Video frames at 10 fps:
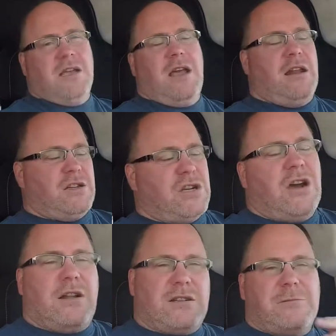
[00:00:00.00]
And it's
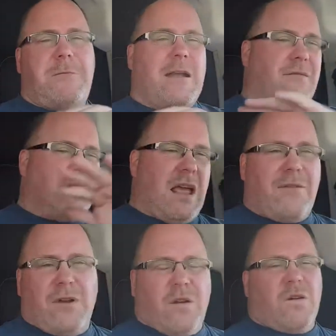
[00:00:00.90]
cut spec from
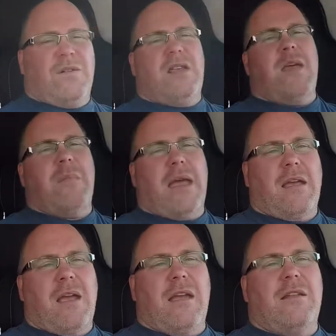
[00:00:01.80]
every RV they
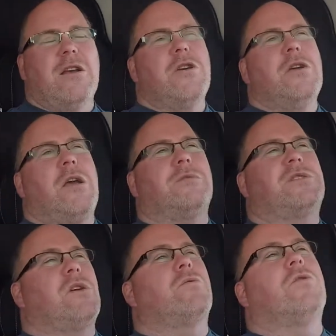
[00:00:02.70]
make. And it was
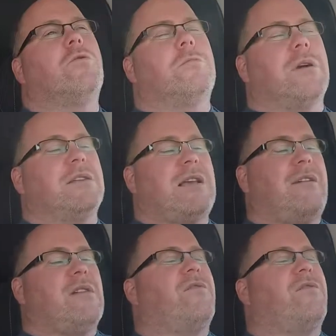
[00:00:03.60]
so cool because they have this